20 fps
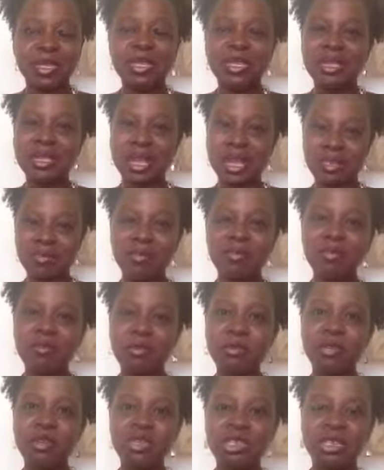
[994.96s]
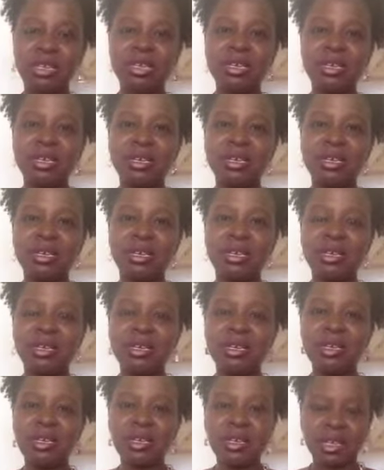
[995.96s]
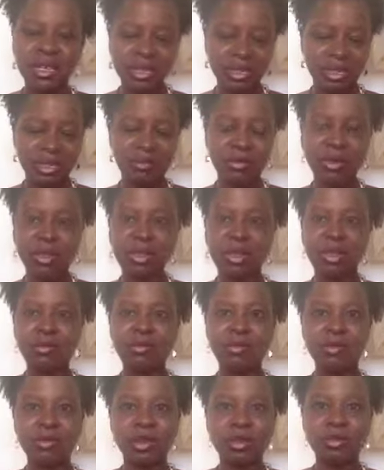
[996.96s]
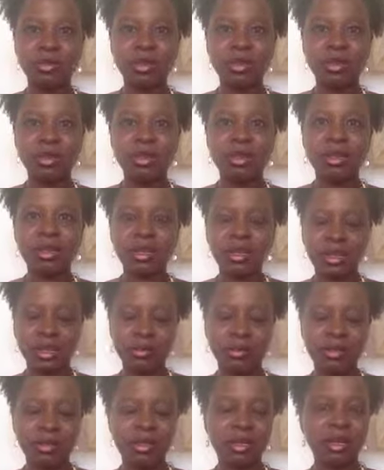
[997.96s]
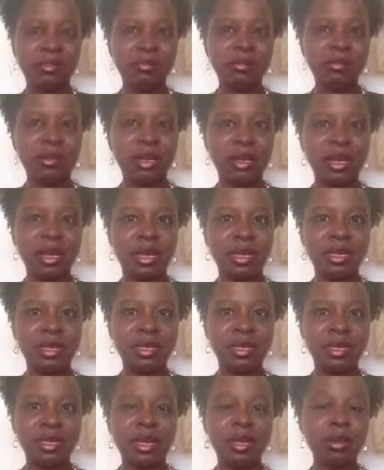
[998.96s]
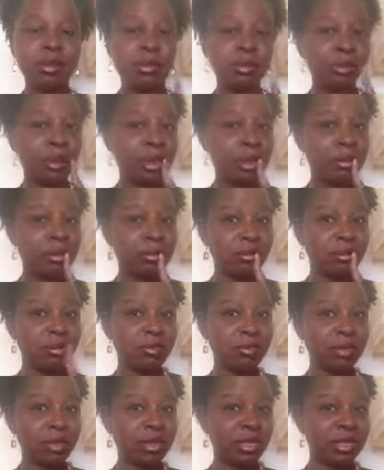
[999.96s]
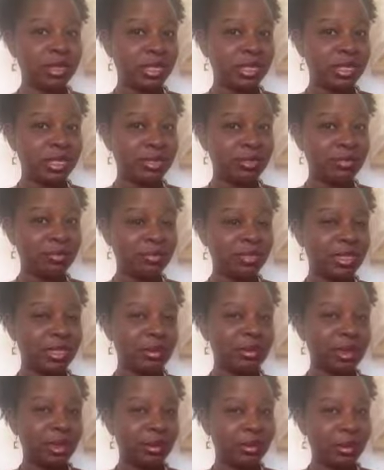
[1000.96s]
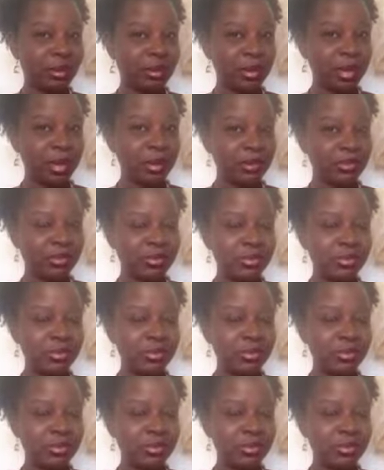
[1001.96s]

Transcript: Life in 4G is living a life of giving, living a life of God. Oh, wait, before I do this. Wait.